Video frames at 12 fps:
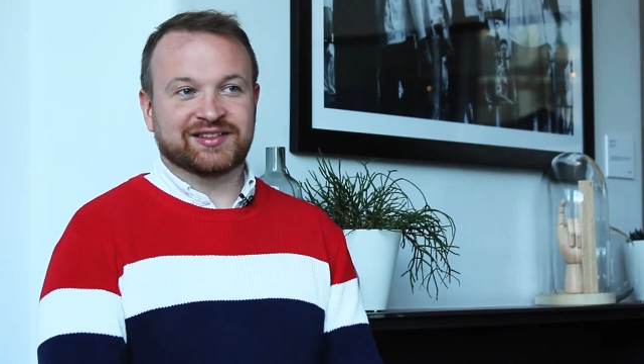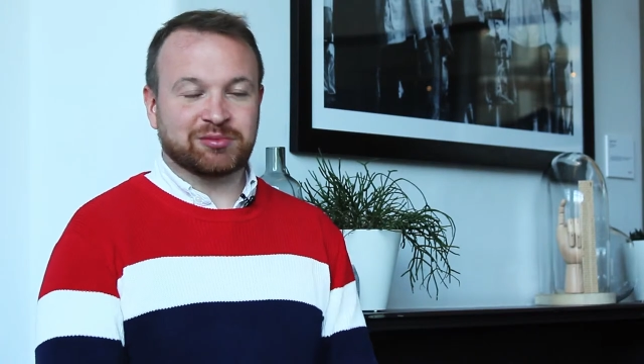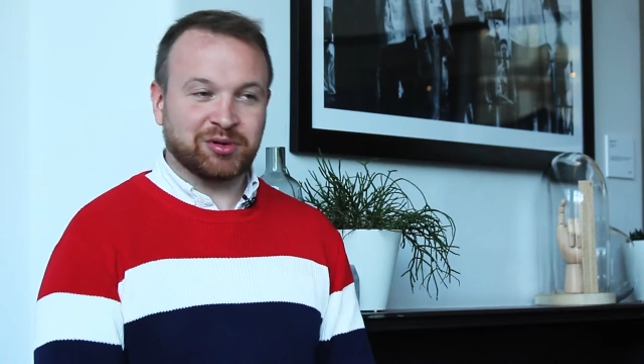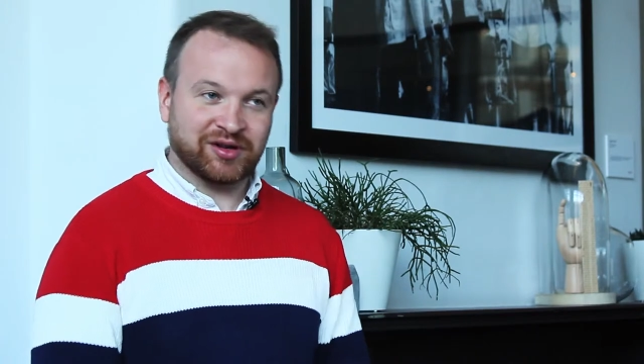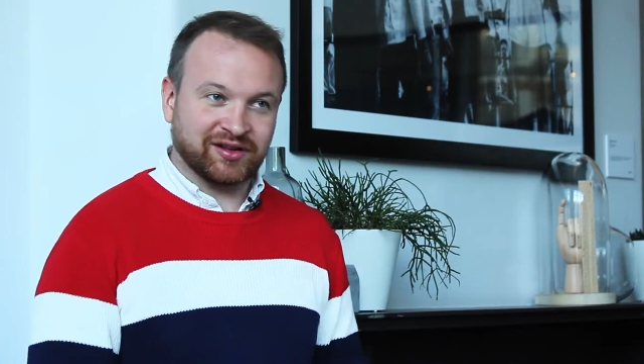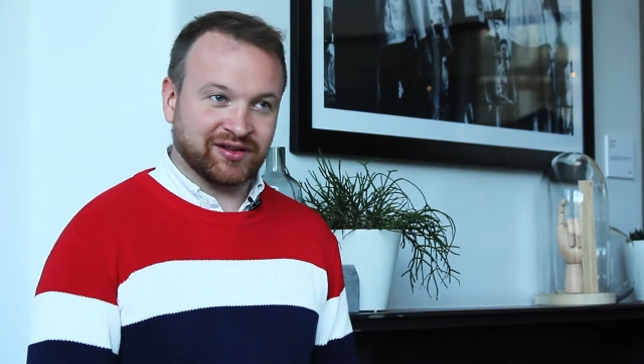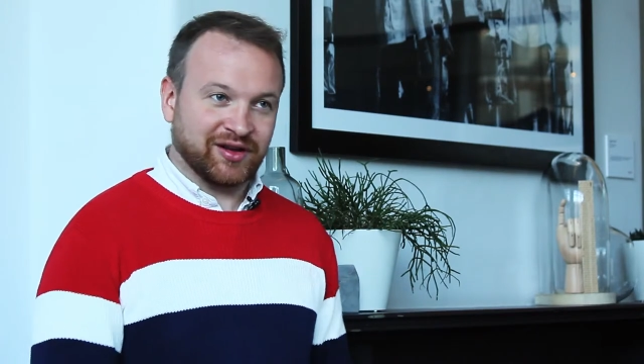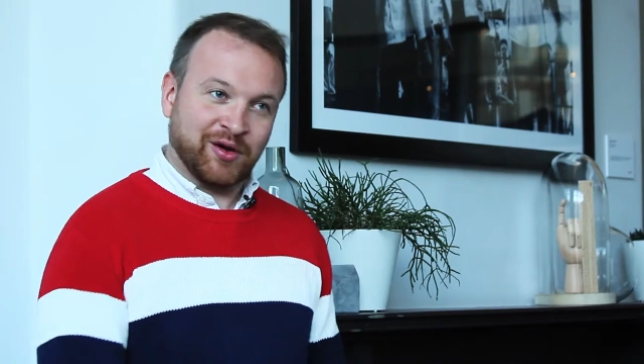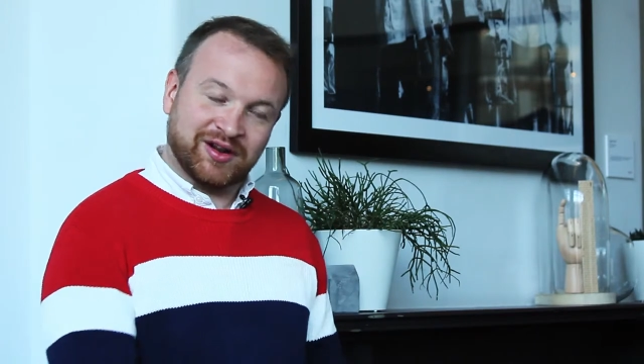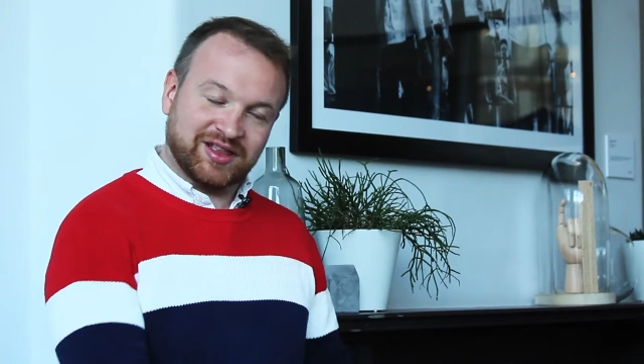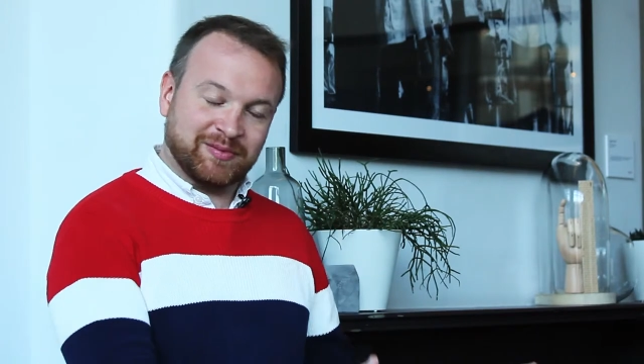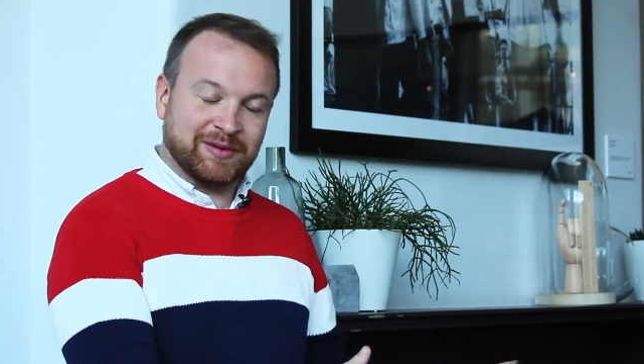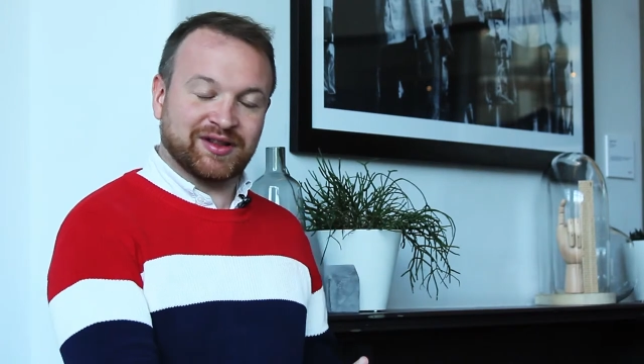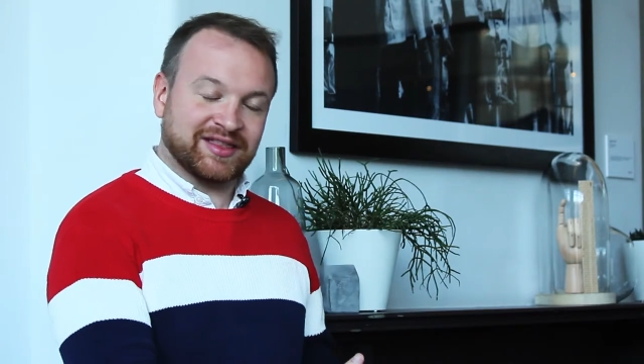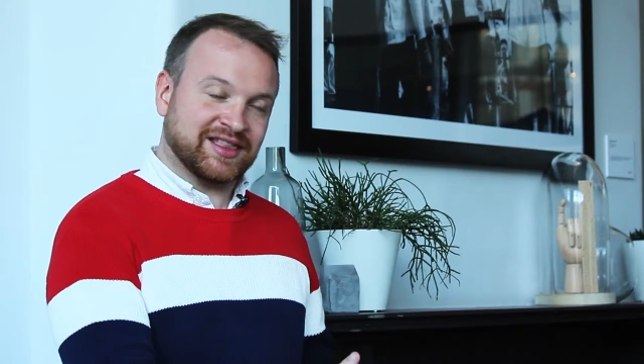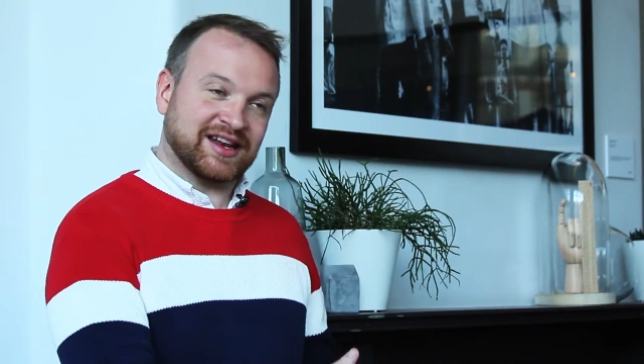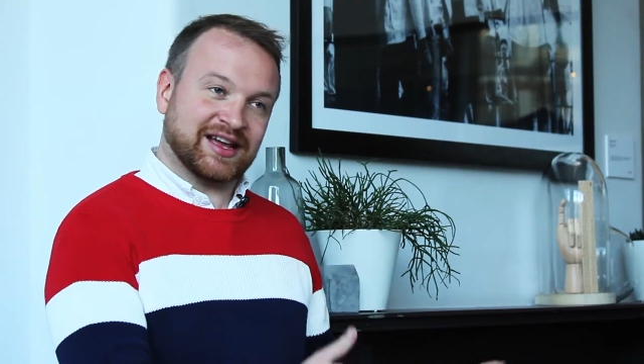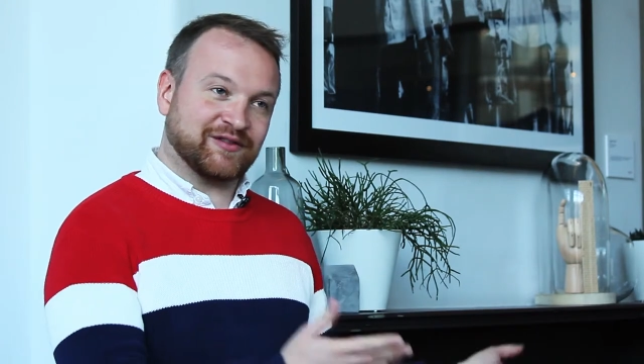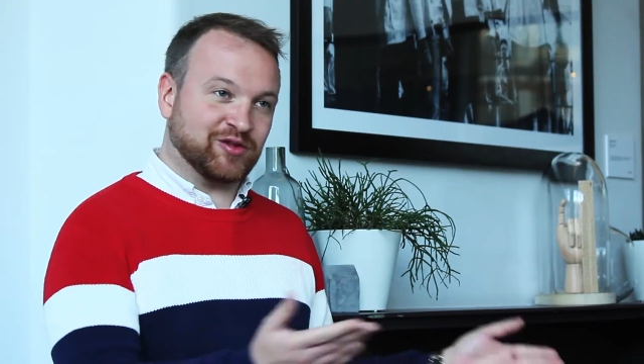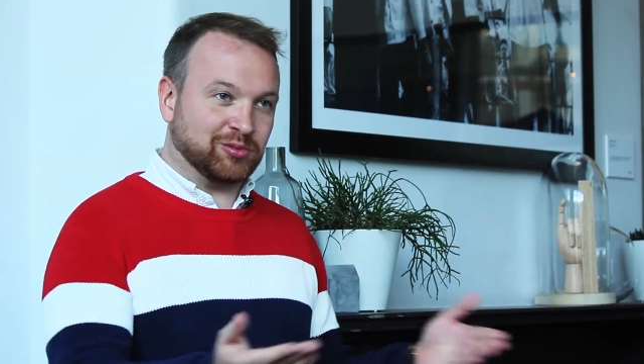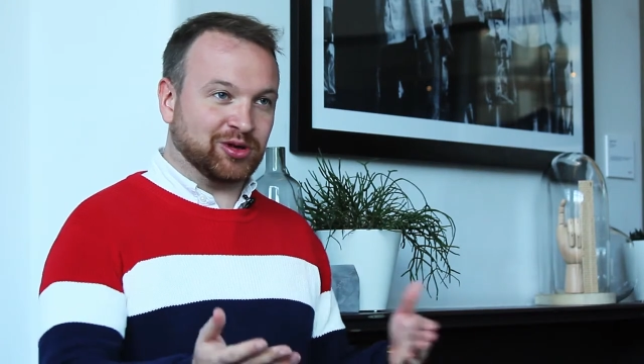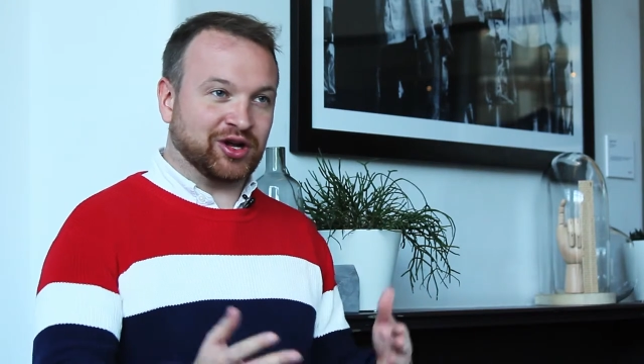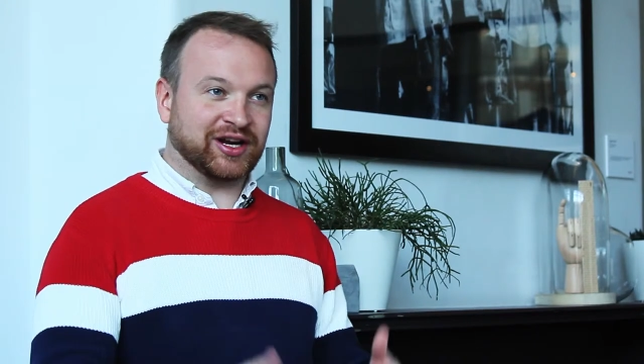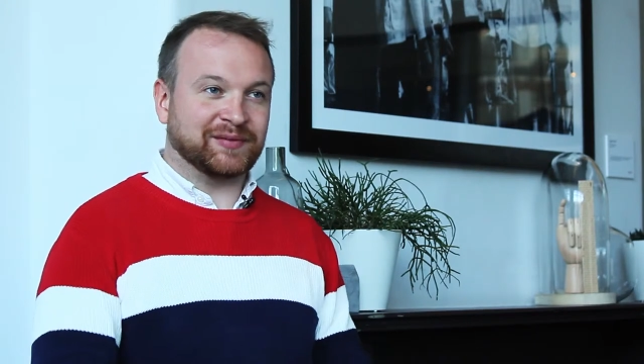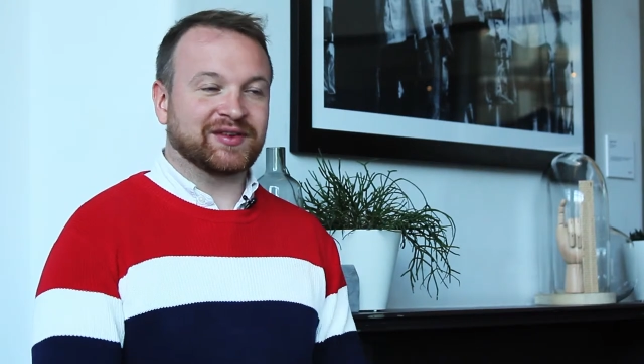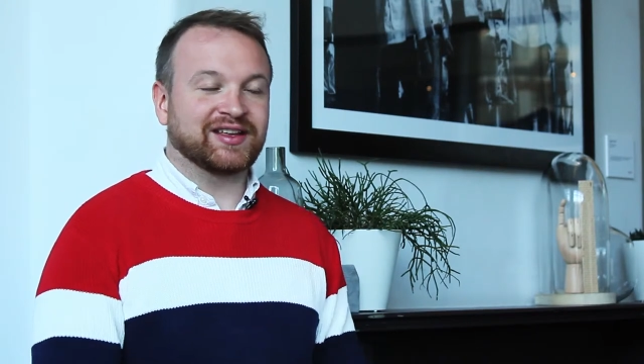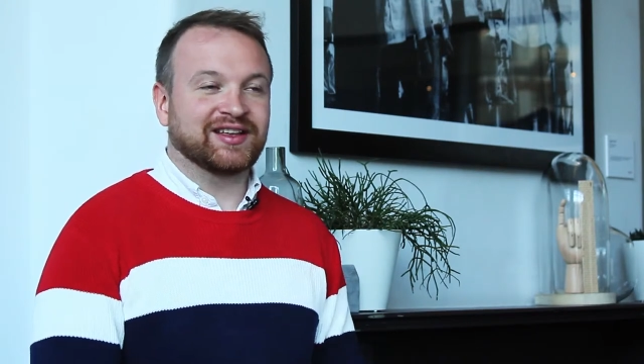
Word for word: to put only the people that like football on it.